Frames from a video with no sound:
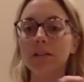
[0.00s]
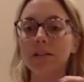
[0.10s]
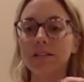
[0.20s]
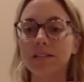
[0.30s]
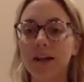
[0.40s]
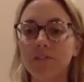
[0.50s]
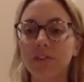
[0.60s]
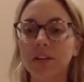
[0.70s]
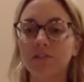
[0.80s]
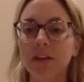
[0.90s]

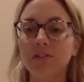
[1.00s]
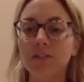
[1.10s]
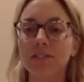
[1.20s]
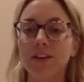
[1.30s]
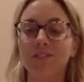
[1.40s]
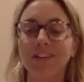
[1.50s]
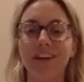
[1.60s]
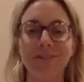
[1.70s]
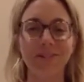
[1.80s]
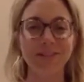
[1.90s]
Stephanie, favorite
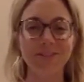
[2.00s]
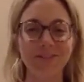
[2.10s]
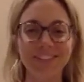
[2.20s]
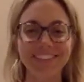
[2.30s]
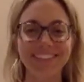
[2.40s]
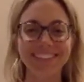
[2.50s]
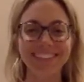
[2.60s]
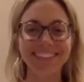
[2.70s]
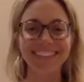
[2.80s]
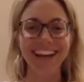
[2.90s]
self-care rituals?
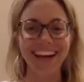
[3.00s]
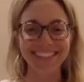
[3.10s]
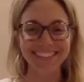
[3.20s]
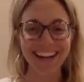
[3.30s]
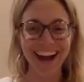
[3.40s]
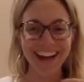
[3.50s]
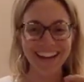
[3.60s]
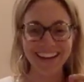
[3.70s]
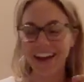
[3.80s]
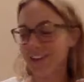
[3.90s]
Yes,
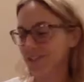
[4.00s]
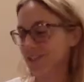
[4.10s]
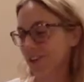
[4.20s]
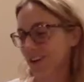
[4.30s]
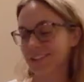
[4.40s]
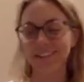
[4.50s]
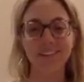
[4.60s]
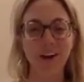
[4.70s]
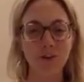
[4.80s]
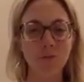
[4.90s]
I have started to
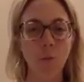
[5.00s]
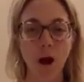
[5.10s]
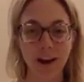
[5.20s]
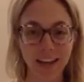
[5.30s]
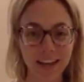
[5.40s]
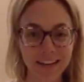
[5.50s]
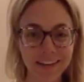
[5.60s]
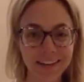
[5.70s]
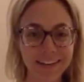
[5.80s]
love walking.